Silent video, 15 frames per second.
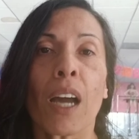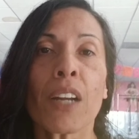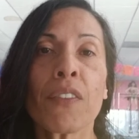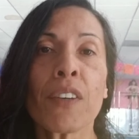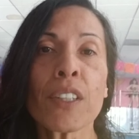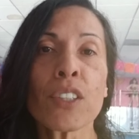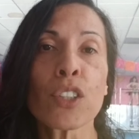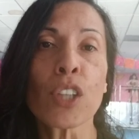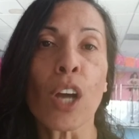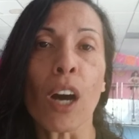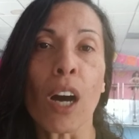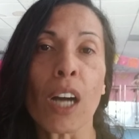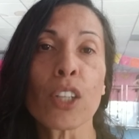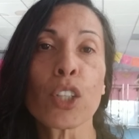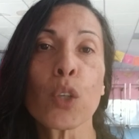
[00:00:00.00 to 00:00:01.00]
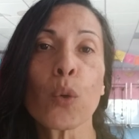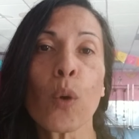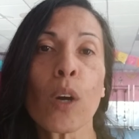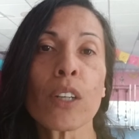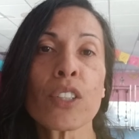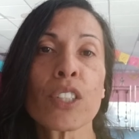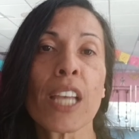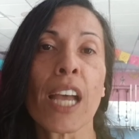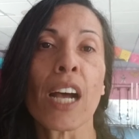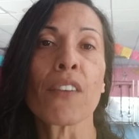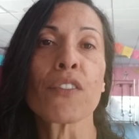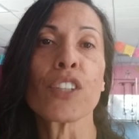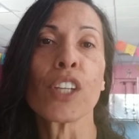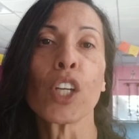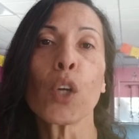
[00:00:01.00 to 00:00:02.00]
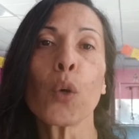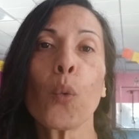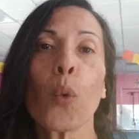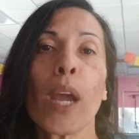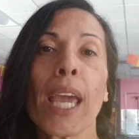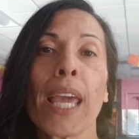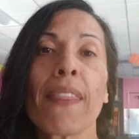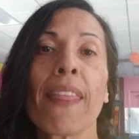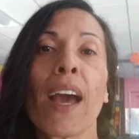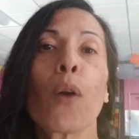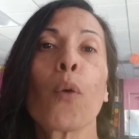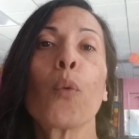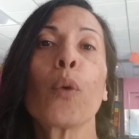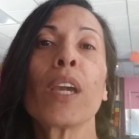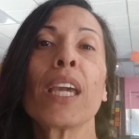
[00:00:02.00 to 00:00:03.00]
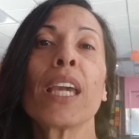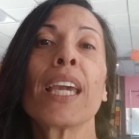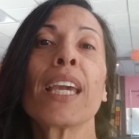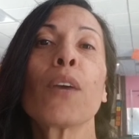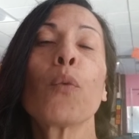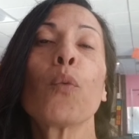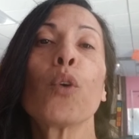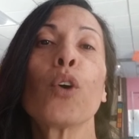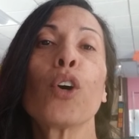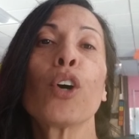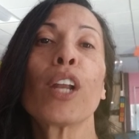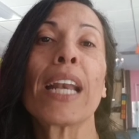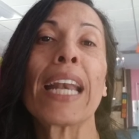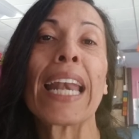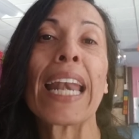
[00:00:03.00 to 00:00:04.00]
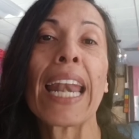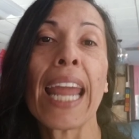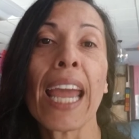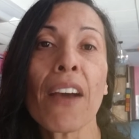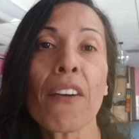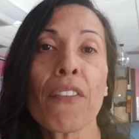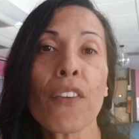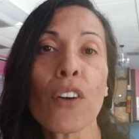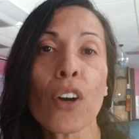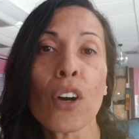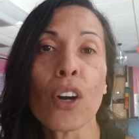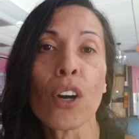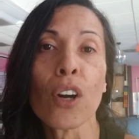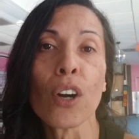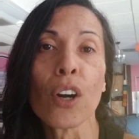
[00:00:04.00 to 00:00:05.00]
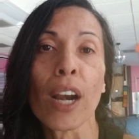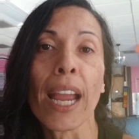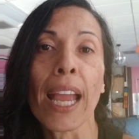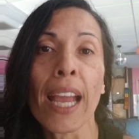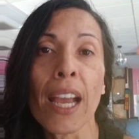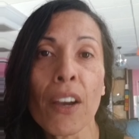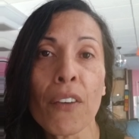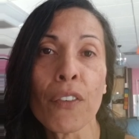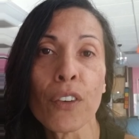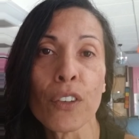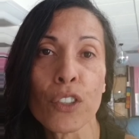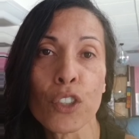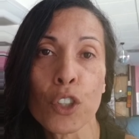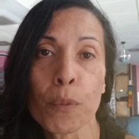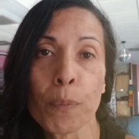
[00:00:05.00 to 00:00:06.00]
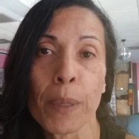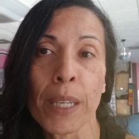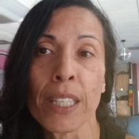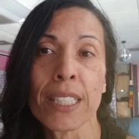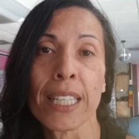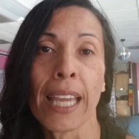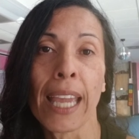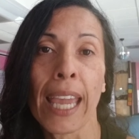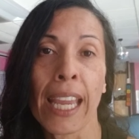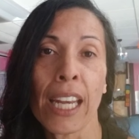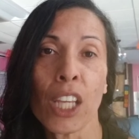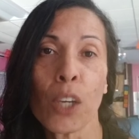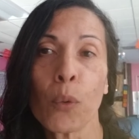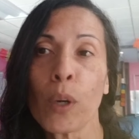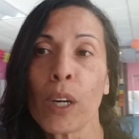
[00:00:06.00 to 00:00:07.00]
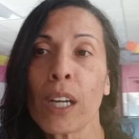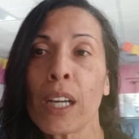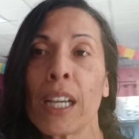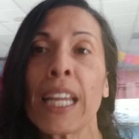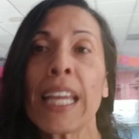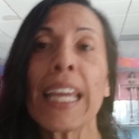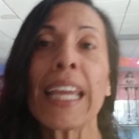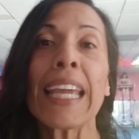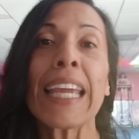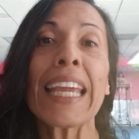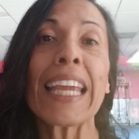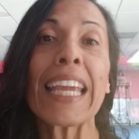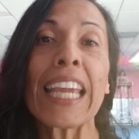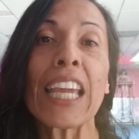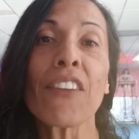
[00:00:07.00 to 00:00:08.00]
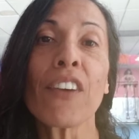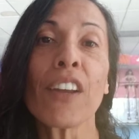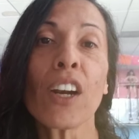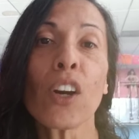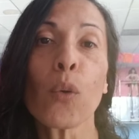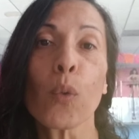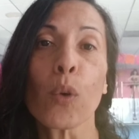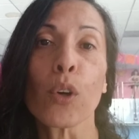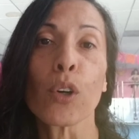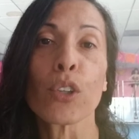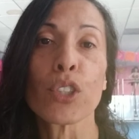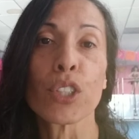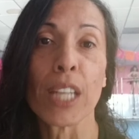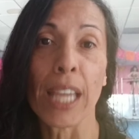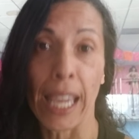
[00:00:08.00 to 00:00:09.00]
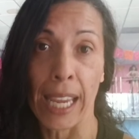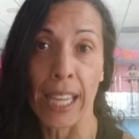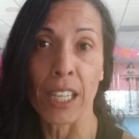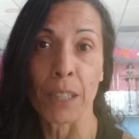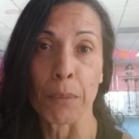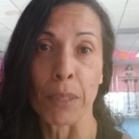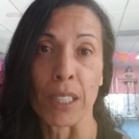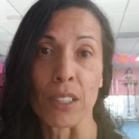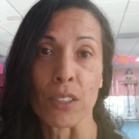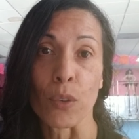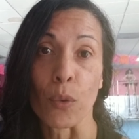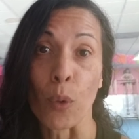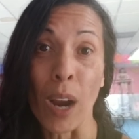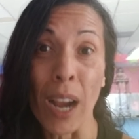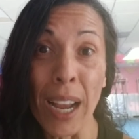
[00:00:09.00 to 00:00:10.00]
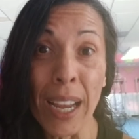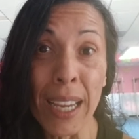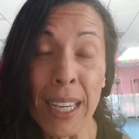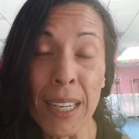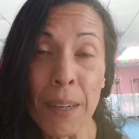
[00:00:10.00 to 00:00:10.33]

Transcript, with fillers: us talk to ourselves in a way that we would never, ever speak to anyone, even our worst enemies, right?